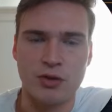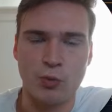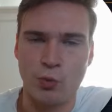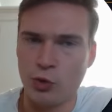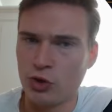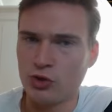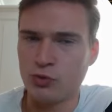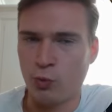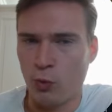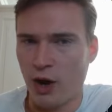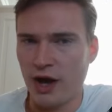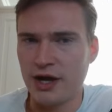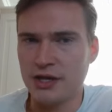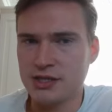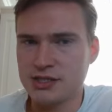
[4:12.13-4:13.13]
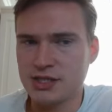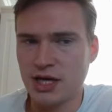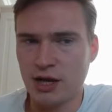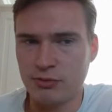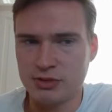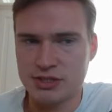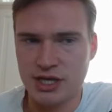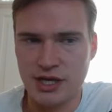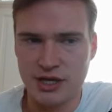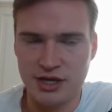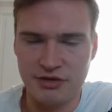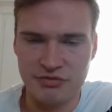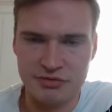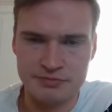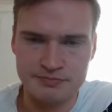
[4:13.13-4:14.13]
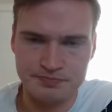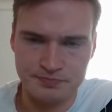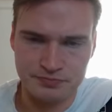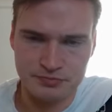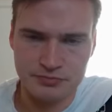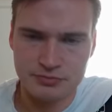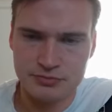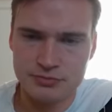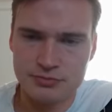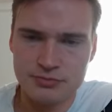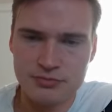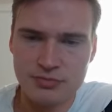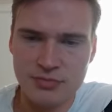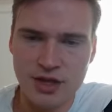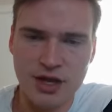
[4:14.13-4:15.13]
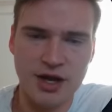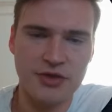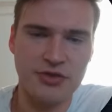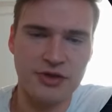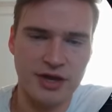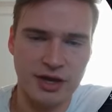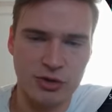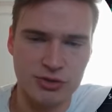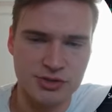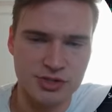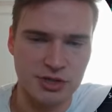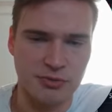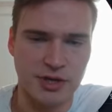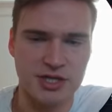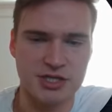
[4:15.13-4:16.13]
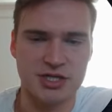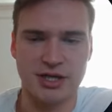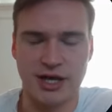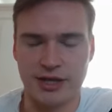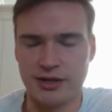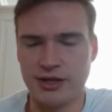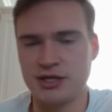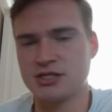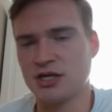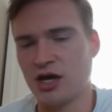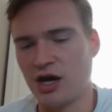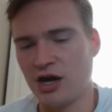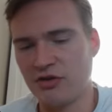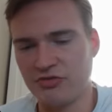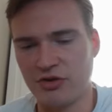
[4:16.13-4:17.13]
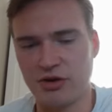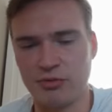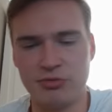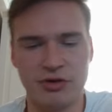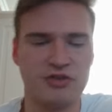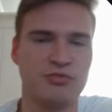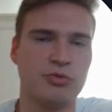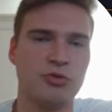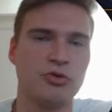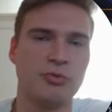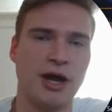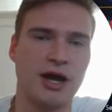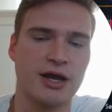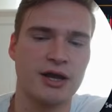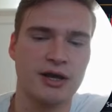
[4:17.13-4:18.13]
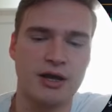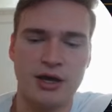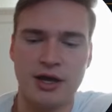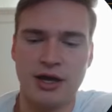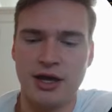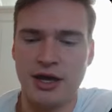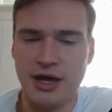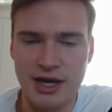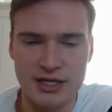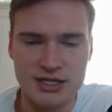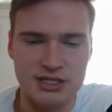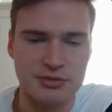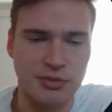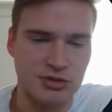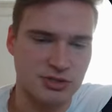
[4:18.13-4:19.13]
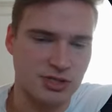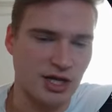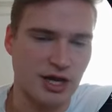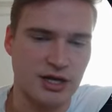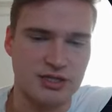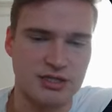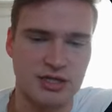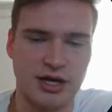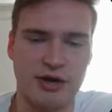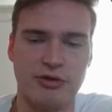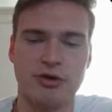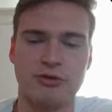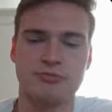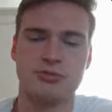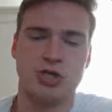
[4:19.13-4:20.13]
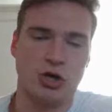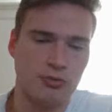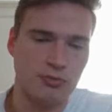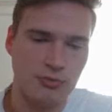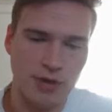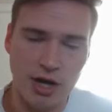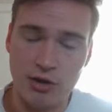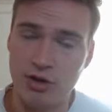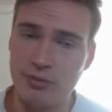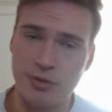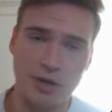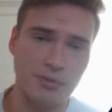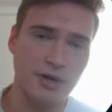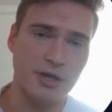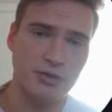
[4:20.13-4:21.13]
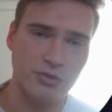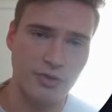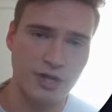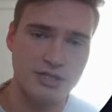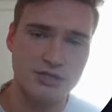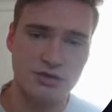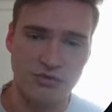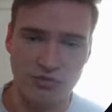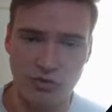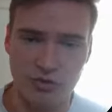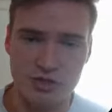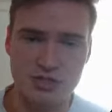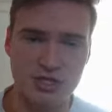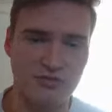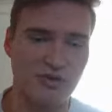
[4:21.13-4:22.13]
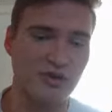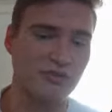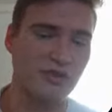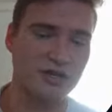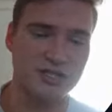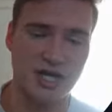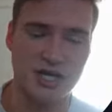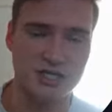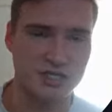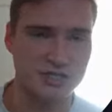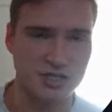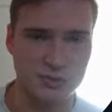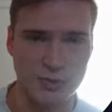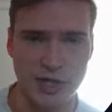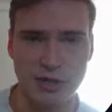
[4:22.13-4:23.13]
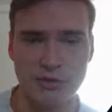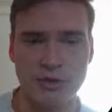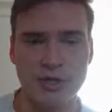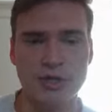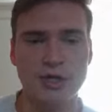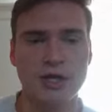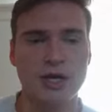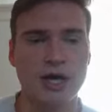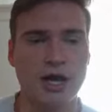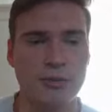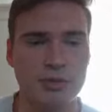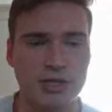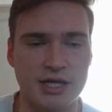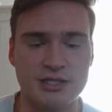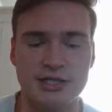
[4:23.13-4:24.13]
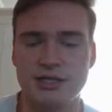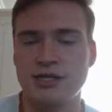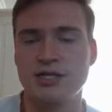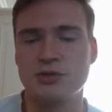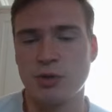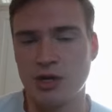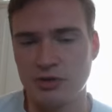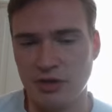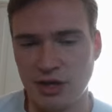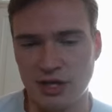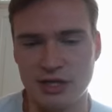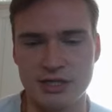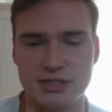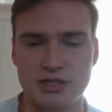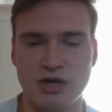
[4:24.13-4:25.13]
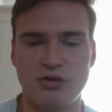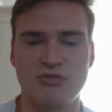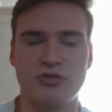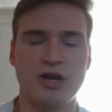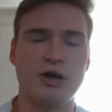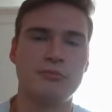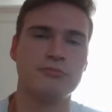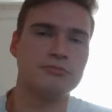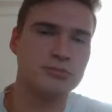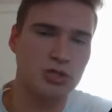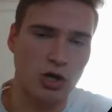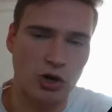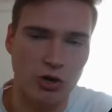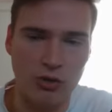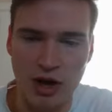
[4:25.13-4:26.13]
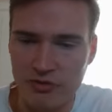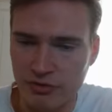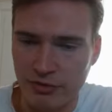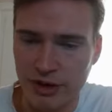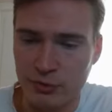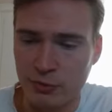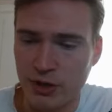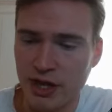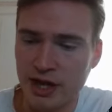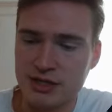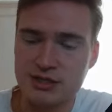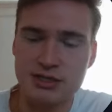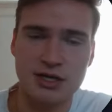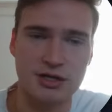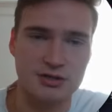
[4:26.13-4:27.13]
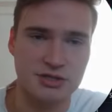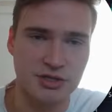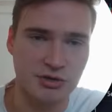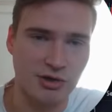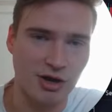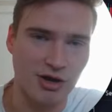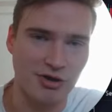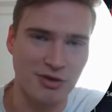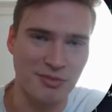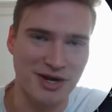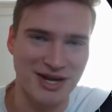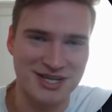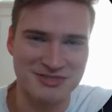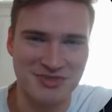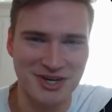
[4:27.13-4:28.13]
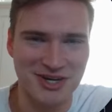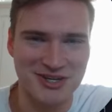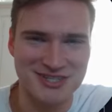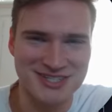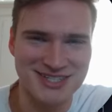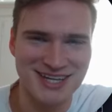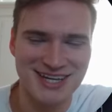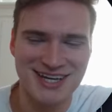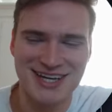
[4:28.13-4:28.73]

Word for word: worldwide, I would say even, I think a continuation like this after a brief pullback is the most likely scenario. So I'll keep you updated on that, of course, if anything changes as well. But that's at least what I think you need to know for now. So have a great weekend. I'll see you all in my next videos,